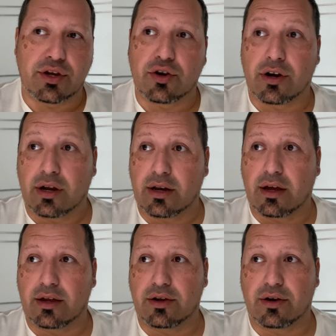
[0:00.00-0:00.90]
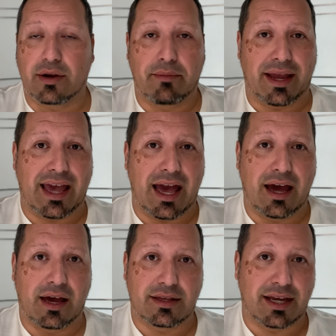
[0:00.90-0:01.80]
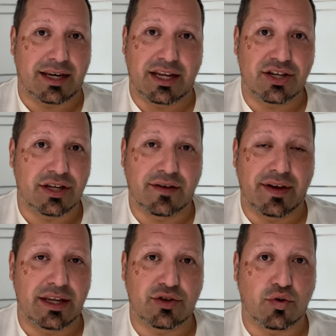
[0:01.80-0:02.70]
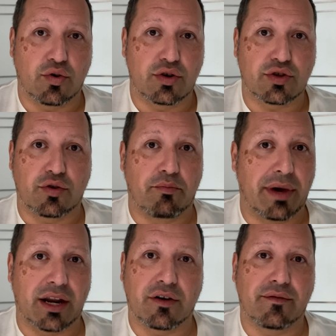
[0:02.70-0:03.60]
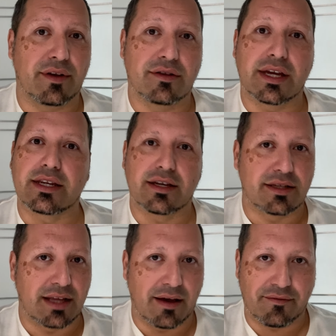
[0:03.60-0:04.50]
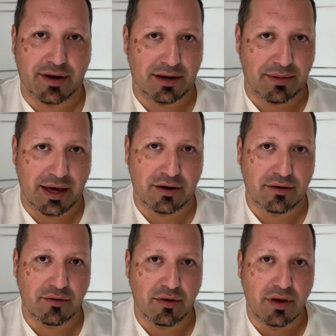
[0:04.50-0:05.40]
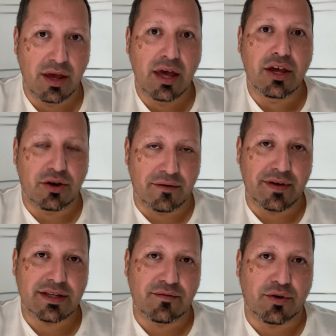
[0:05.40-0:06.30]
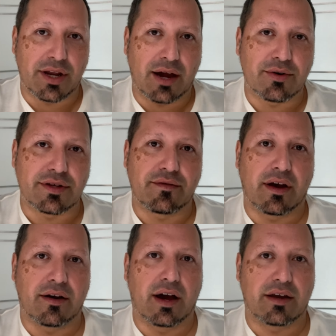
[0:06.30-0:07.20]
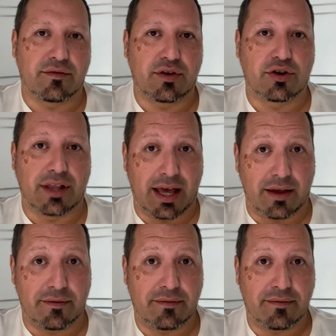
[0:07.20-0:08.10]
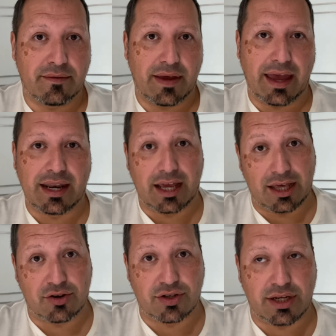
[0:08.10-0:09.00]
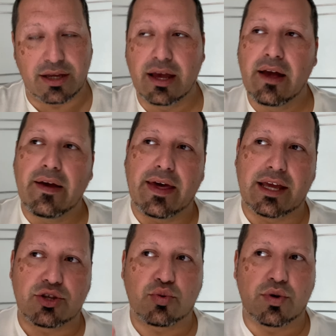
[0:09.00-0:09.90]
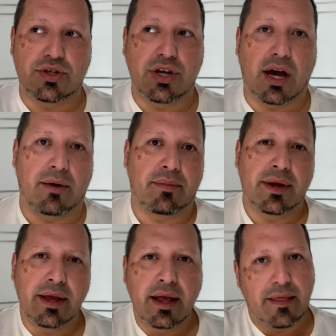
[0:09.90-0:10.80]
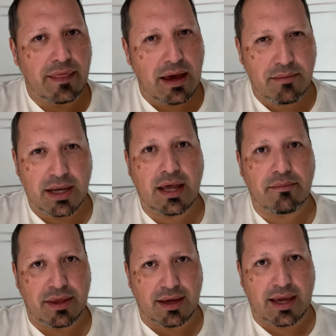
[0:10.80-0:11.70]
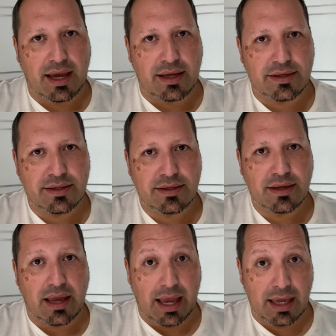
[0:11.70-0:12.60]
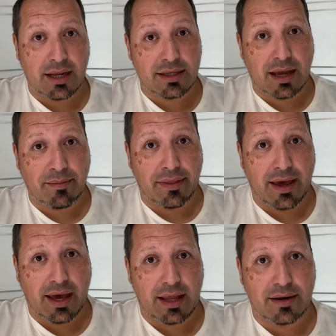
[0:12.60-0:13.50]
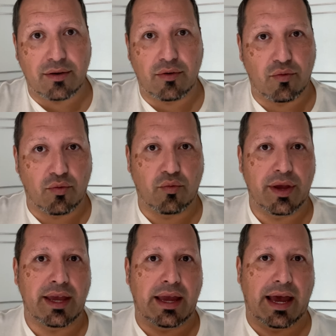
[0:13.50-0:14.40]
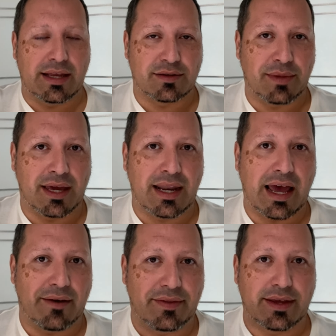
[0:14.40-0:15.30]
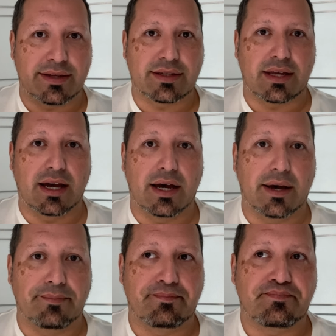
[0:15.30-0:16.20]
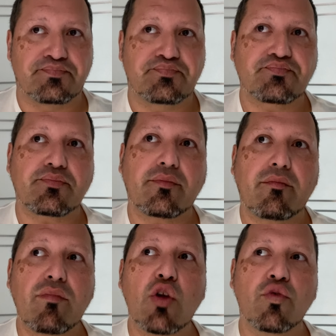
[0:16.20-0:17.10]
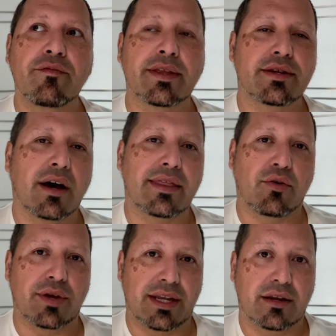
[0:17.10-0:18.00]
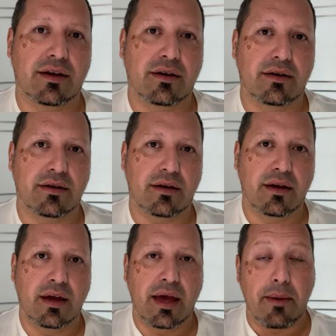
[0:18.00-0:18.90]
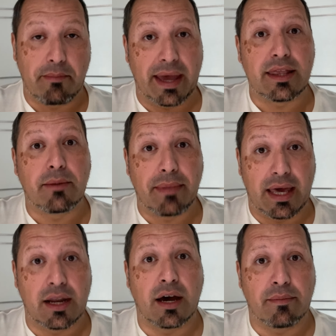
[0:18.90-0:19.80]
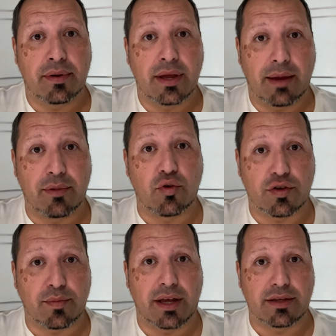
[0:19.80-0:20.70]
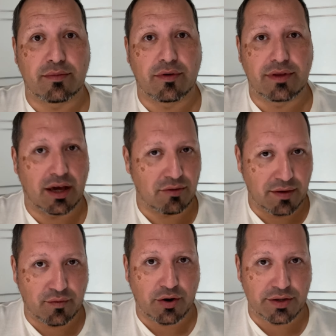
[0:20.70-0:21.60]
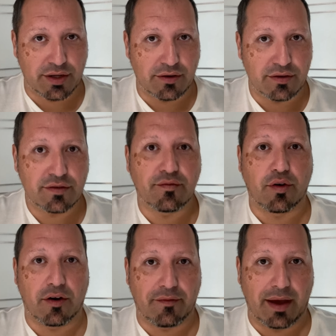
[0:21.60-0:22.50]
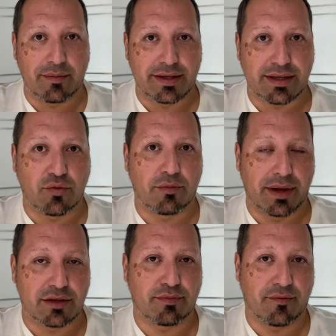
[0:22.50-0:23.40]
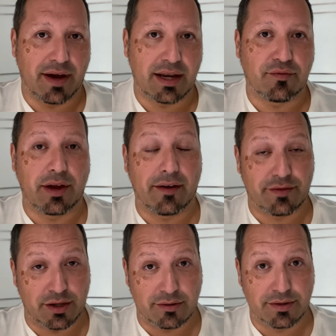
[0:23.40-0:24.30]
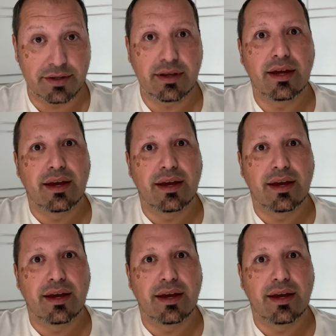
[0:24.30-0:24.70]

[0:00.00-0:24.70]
you're a, you're a, mechan- a technician of any sort or medical field, it does not freaking matter. You're investing 40 hours of, out of your life and energy into a job. That might not be the case. And on top of that, we as men have this, um, we've been taught that we need to man, man up and be responsible, not only for ourselves, for our families that we're meant to provide if we have children,